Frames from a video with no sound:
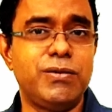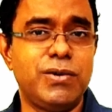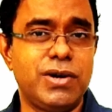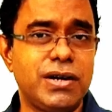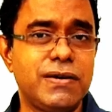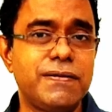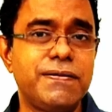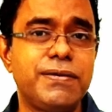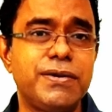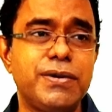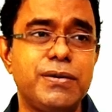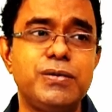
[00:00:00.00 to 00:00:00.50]

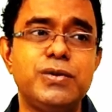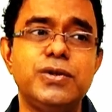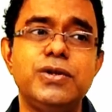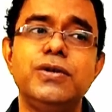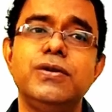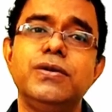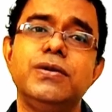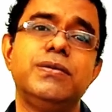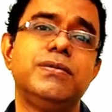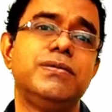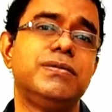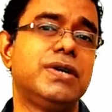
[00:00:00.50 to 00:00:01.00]
work from
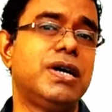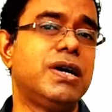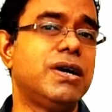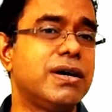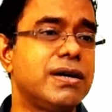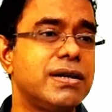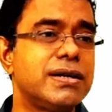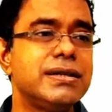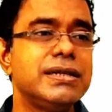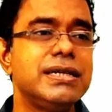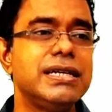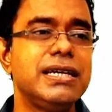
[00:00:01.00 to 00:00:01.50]
home,
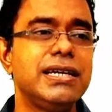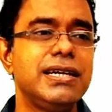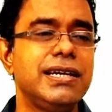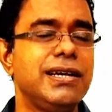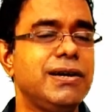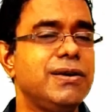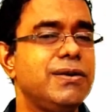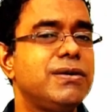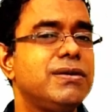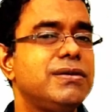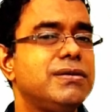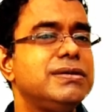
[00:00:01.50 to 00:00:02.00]
or
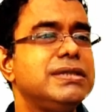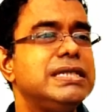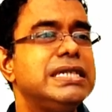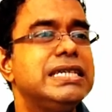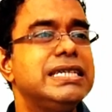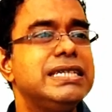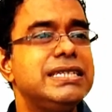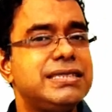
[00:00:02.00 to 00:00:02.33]
you know,